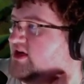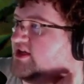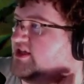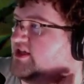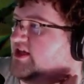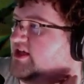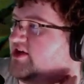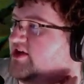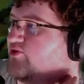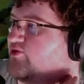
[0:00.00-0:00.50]

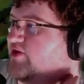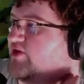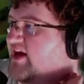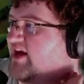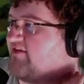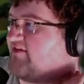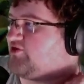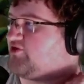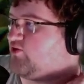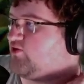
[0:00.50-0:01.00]
Dinner would have
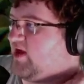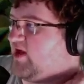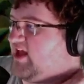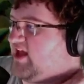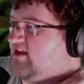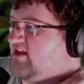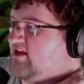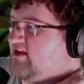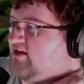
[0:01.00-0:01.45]
to wait.